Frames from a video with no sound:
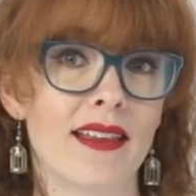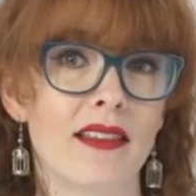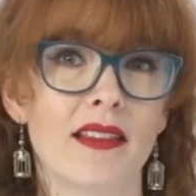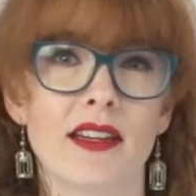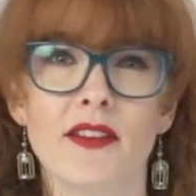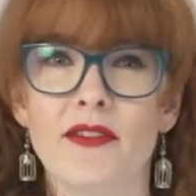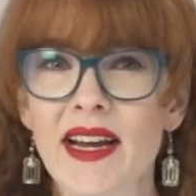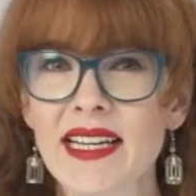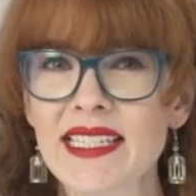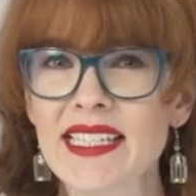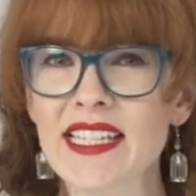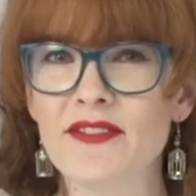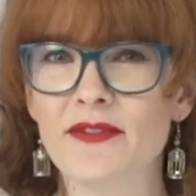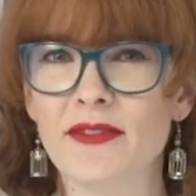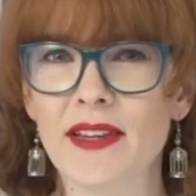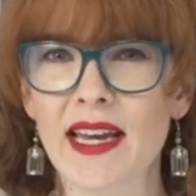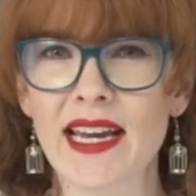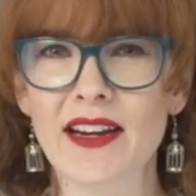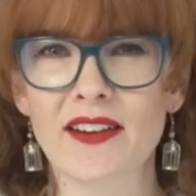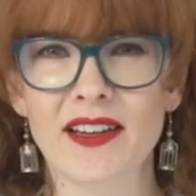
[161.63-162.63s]
The devices
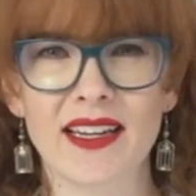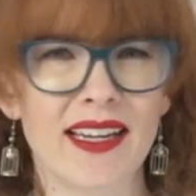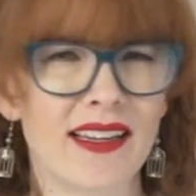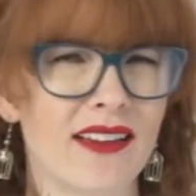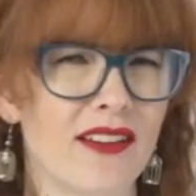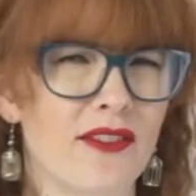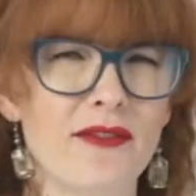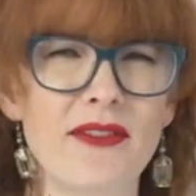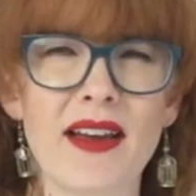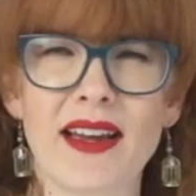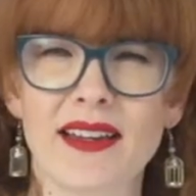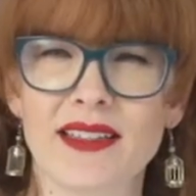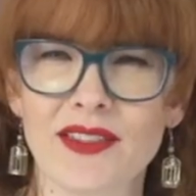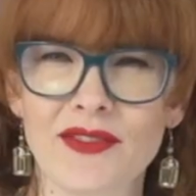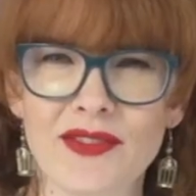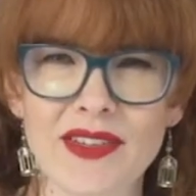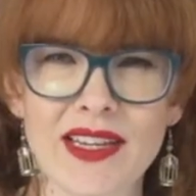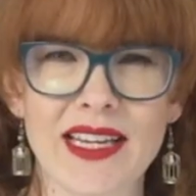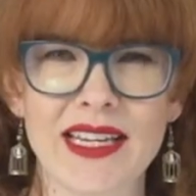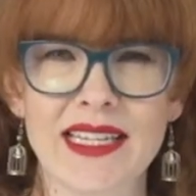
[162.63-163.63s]
vary in
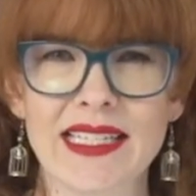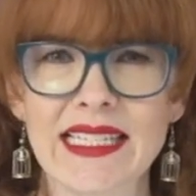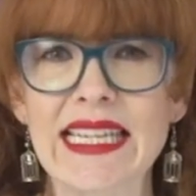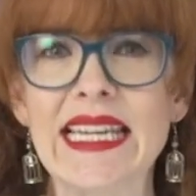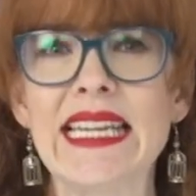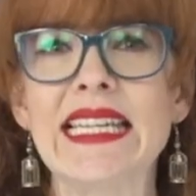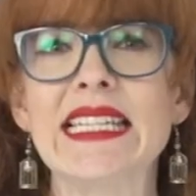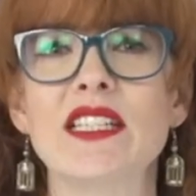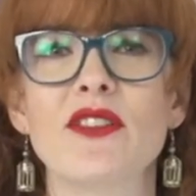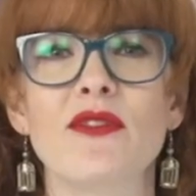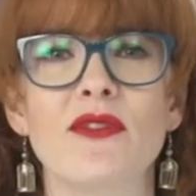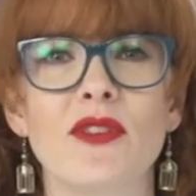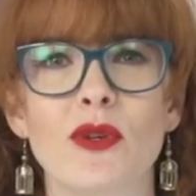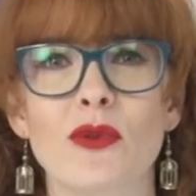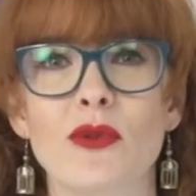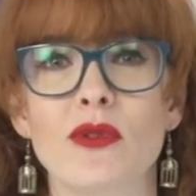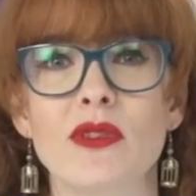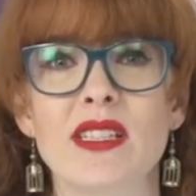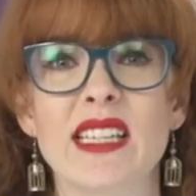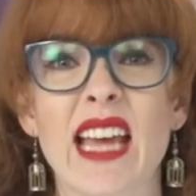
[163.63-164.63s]
effectiveness, ease of
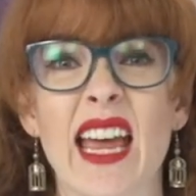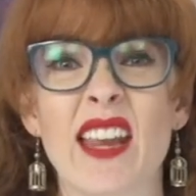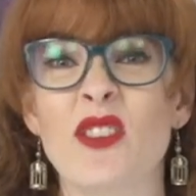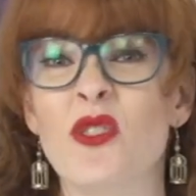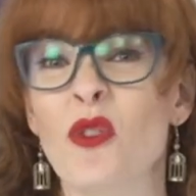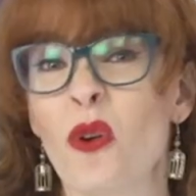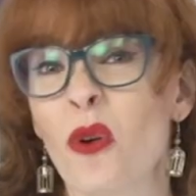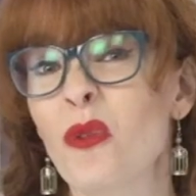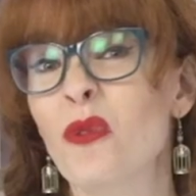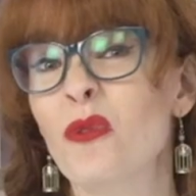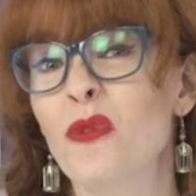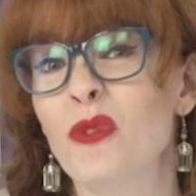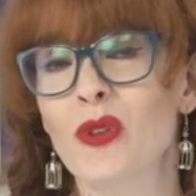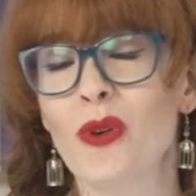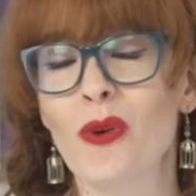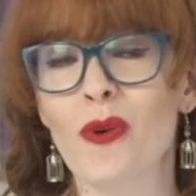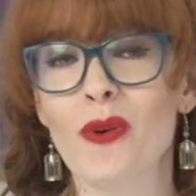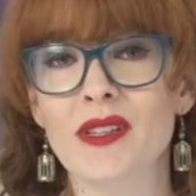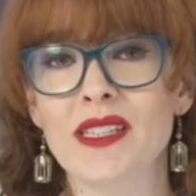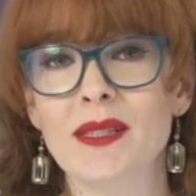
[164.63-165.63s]
use, and known
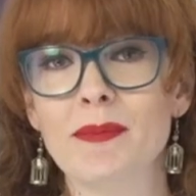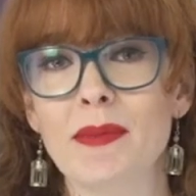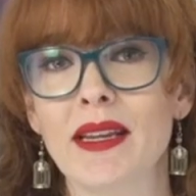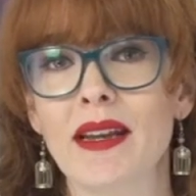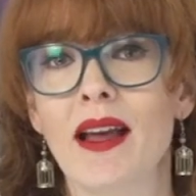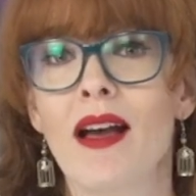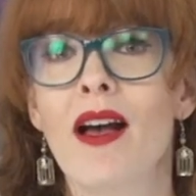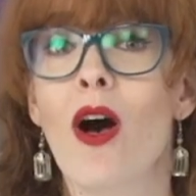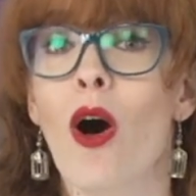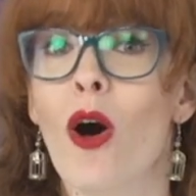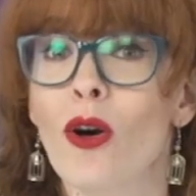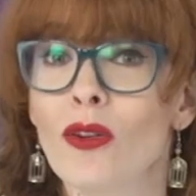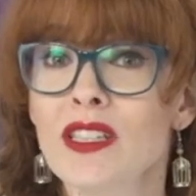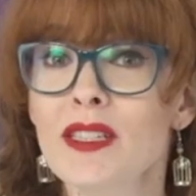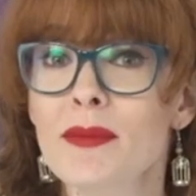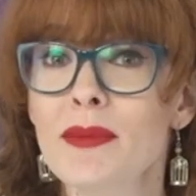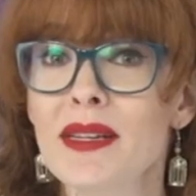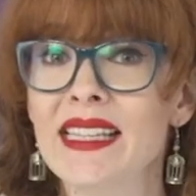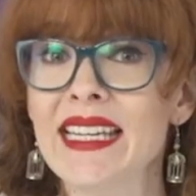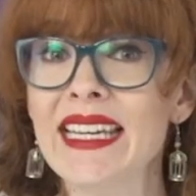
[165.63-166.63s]
flaws, but
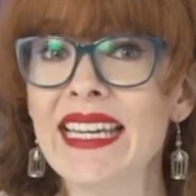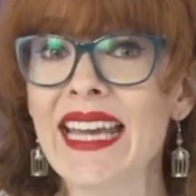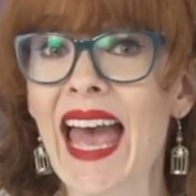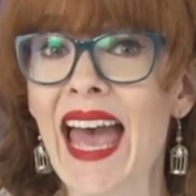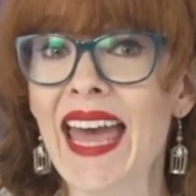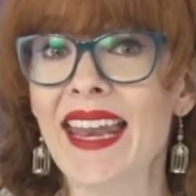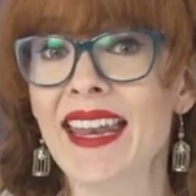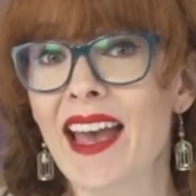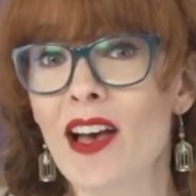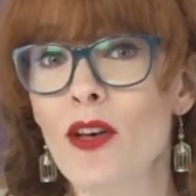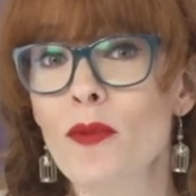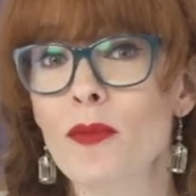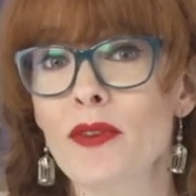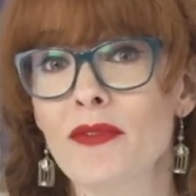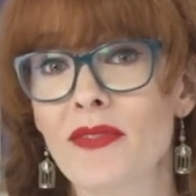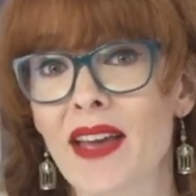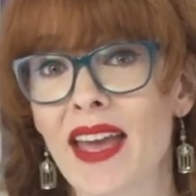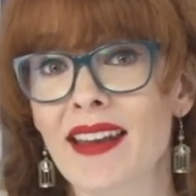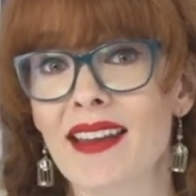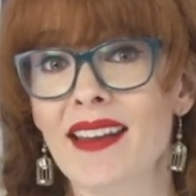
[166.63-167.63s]
ultimately can help
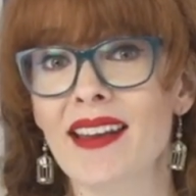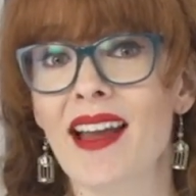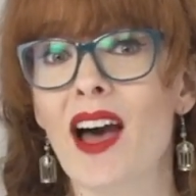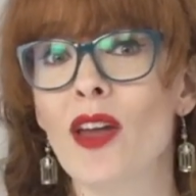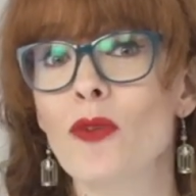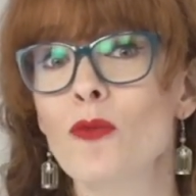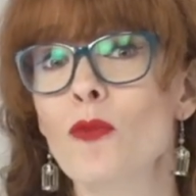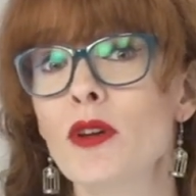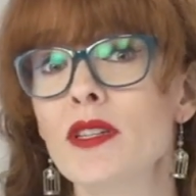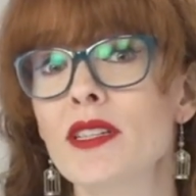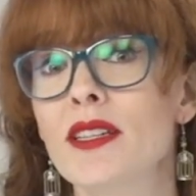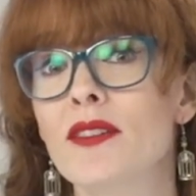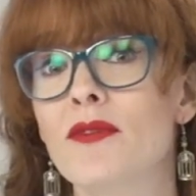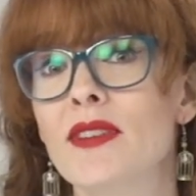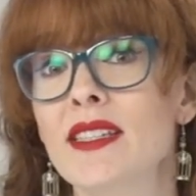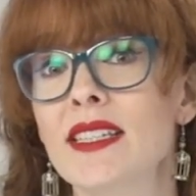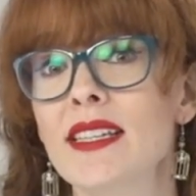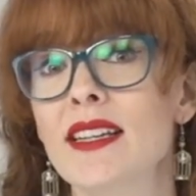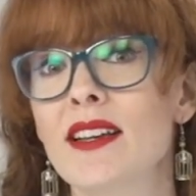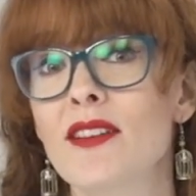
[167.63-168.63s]
prevent an unwanted
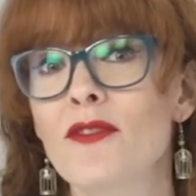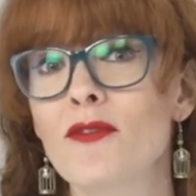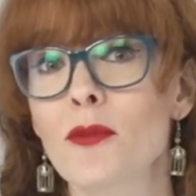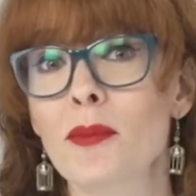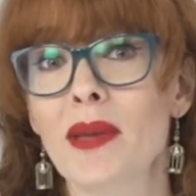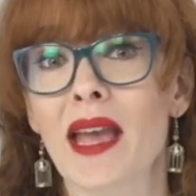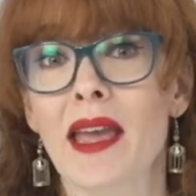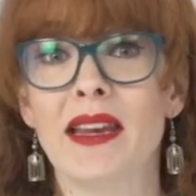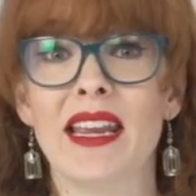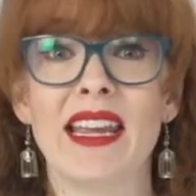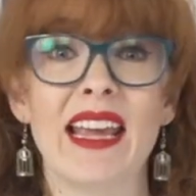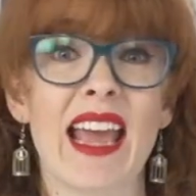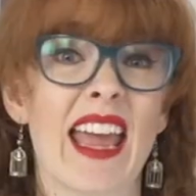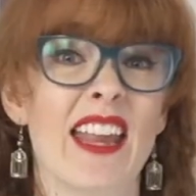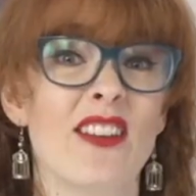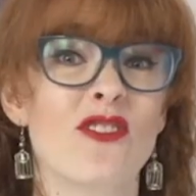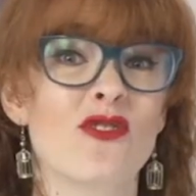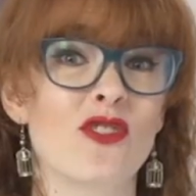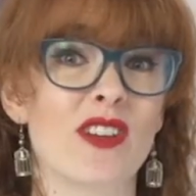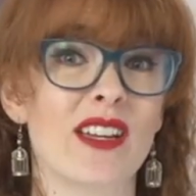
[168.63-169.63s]
visitor from gaining
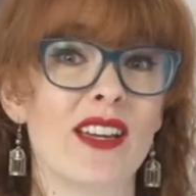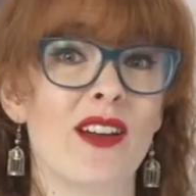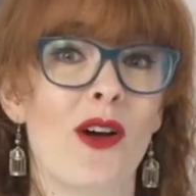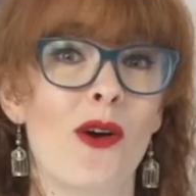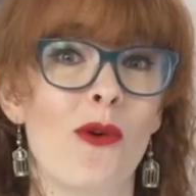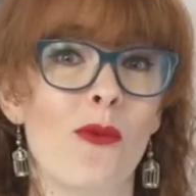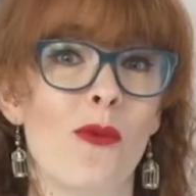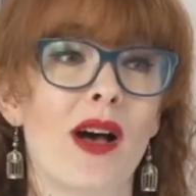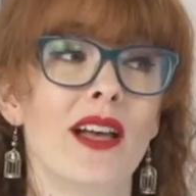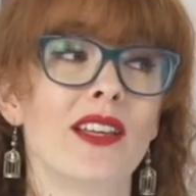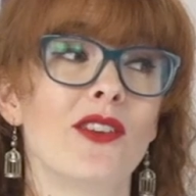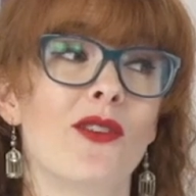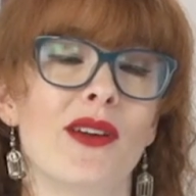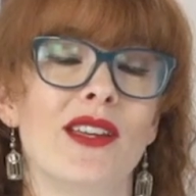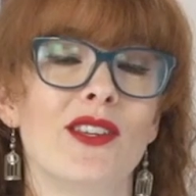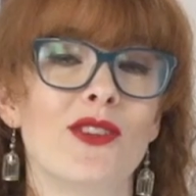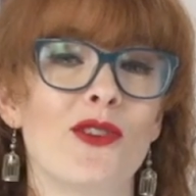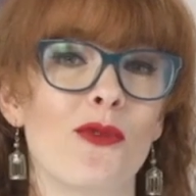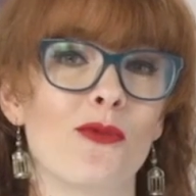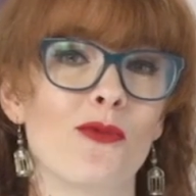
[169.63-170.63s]
entry while you're
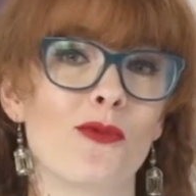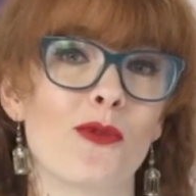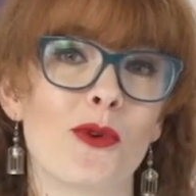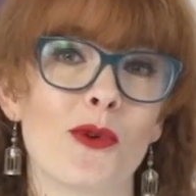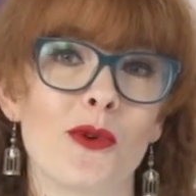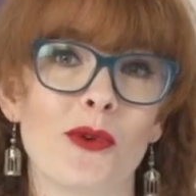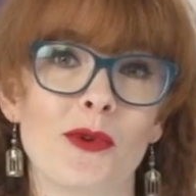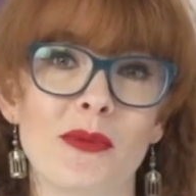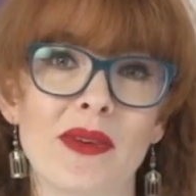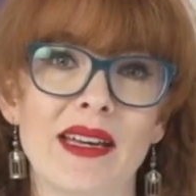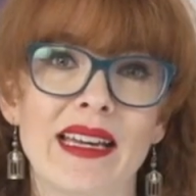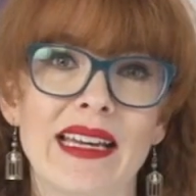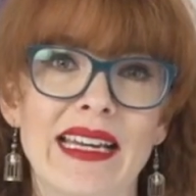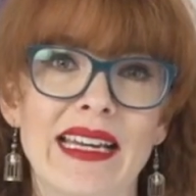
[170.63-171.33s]
in your room.